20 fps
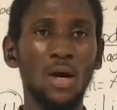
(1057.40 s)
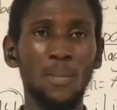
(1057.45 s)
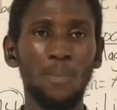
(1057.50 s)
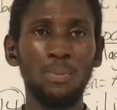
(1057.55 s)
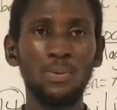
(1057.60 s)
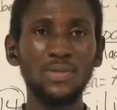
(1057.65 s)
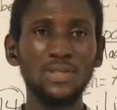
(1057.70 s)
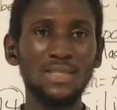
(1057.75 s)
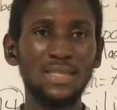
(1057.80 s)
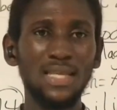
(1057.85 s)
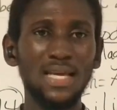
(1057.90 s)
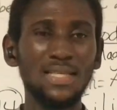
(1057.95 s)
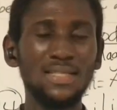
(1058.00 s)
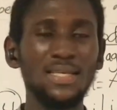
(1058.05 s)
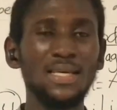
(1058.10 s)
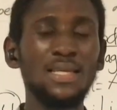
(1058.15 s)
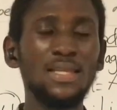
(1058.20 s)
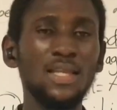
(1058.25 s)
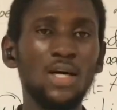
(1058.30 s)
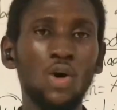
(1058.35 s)
put that
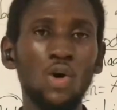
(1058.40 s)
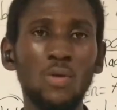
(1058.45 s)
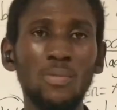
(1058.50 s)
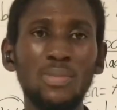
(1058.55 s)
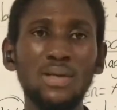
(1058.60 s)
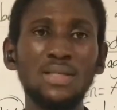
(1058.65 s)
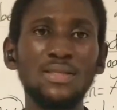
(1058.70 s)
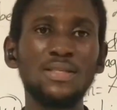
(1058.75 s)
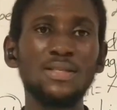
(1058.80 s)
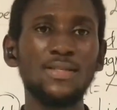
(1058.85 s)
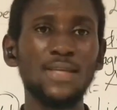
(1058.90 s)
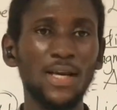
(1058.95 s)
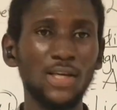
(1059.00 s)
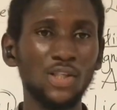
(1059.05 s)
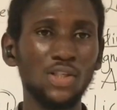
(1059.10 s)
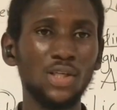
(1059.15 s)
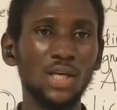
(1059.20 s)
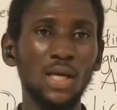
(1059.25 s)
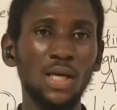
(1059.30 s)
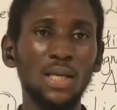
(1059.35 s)
in the comment
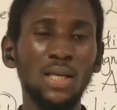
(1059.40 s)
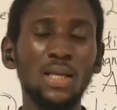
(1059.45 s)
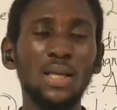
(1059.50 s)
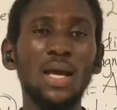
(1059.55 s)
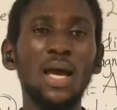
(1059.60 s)
section.